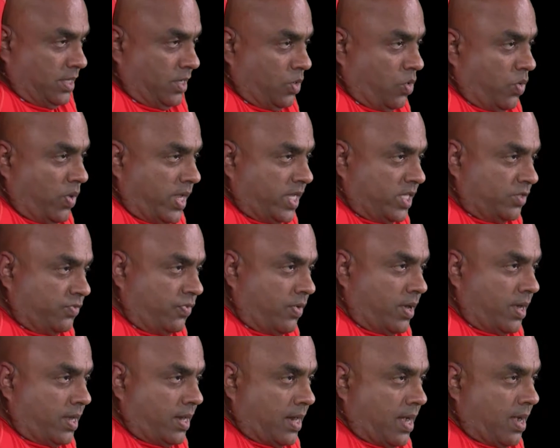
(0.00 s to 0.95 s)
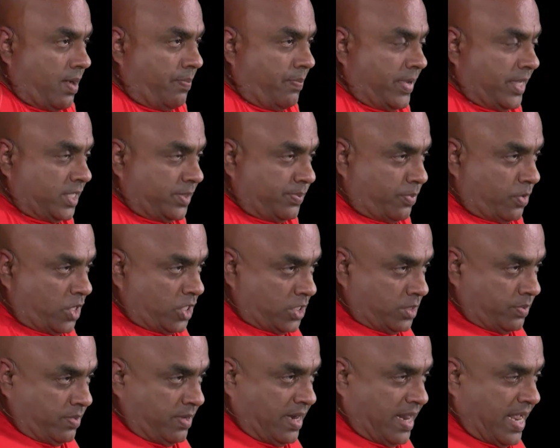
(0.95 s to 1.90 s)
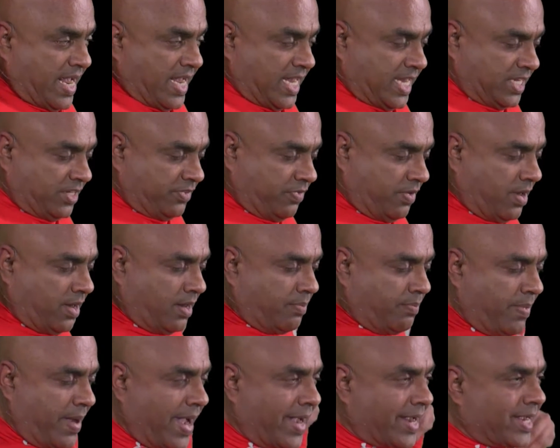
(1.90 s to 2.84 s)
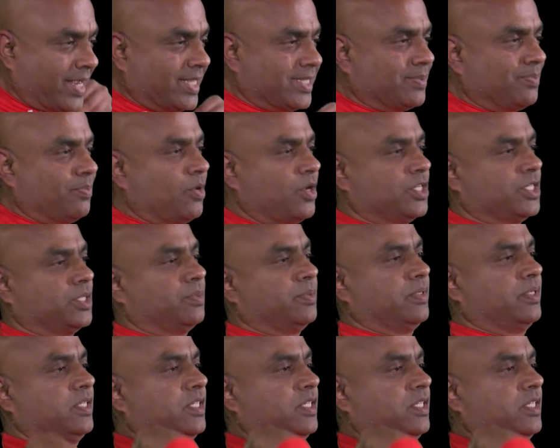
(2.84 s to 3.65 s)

Go as far up as possible, as far back as possible.